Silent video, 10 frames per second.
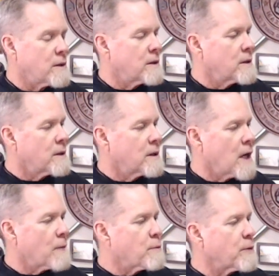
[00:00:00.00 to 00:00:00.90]
Yeah, that's
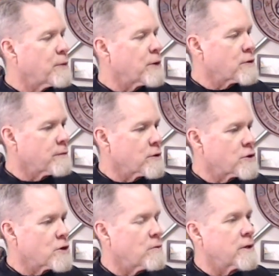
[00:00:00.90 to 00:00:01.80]
awesome. I'll bring a picture for the
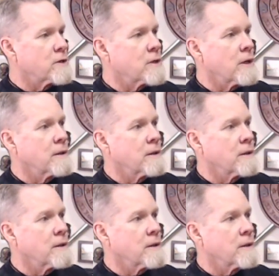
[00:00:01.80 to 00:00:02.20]
show when it's done.